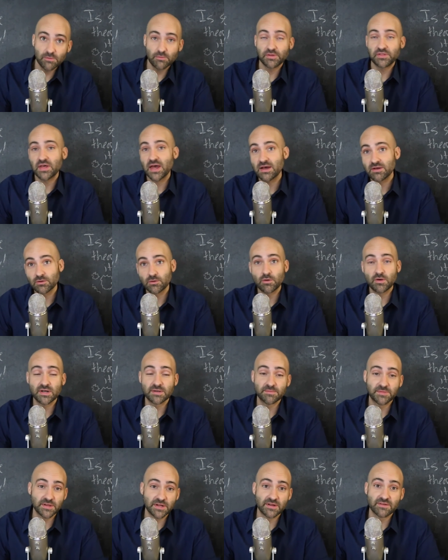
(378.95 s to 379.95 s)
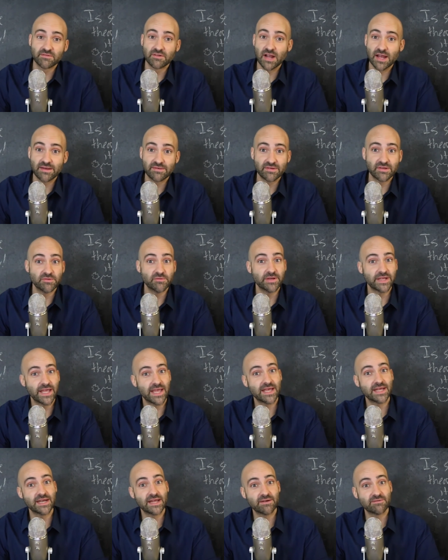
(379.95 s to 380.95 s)
Without quantum theory of gravity, we
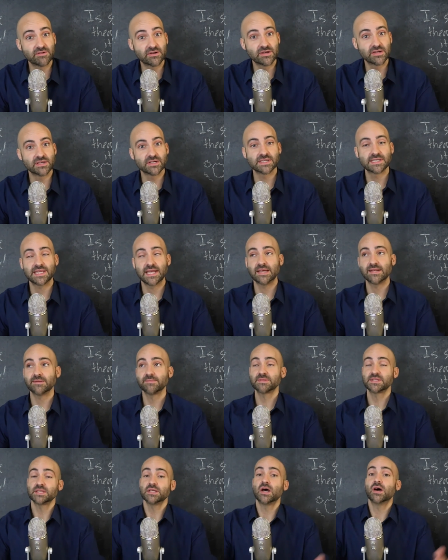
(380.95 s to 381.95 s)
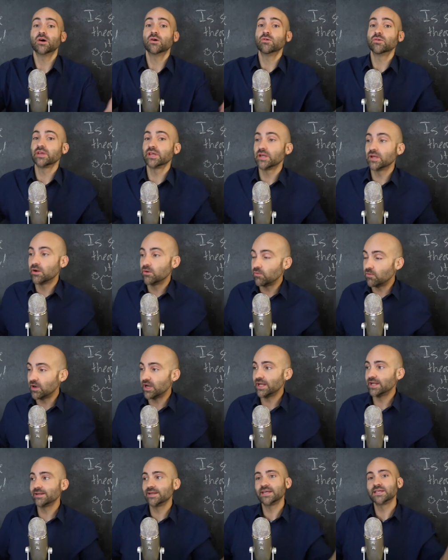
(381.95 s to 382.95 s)
can't ever understand them. So, you know
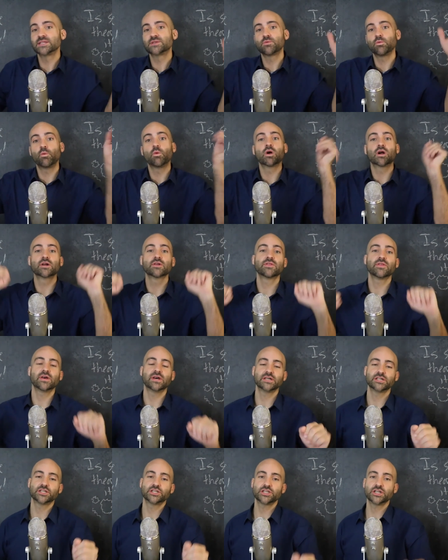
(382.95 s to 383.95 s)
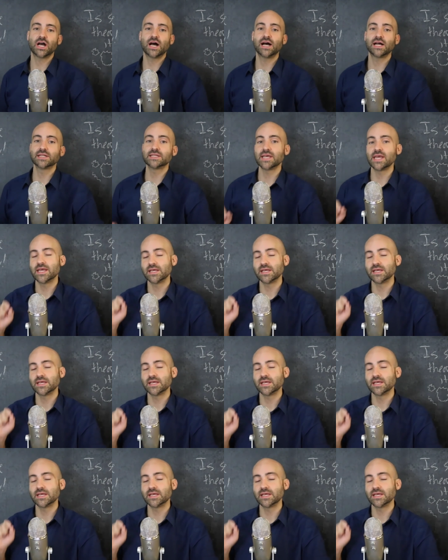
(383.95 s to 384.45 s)
what? It's worth a shot.